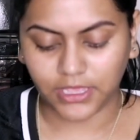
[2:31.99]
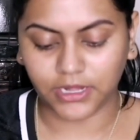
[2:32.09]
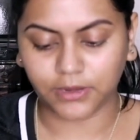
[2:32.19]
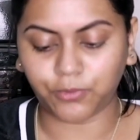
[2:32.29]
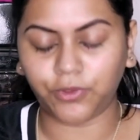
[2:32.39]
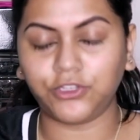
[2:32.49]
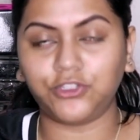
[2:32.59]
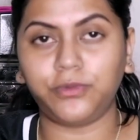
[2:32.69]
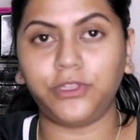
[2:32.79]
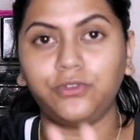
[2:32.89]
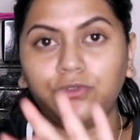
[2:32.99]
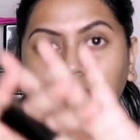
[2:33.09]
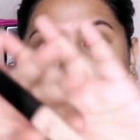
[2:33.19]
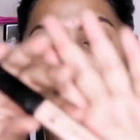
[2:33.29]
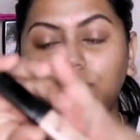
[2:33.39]
and I'm going to be
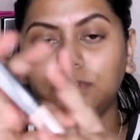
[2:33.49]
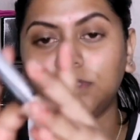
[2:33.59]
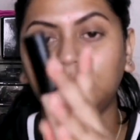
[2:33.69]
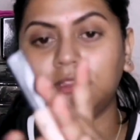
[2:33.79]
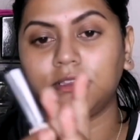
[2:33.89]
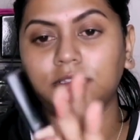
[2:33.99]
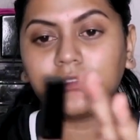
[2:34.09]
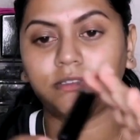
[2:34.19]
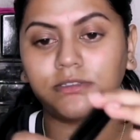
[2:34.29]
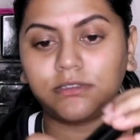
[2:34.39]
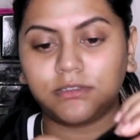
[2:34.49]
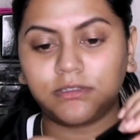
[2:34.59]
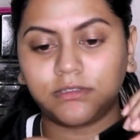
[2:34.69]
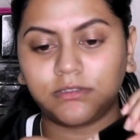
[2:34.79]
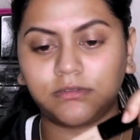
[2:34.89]
using
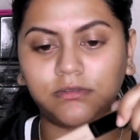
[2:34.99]
this.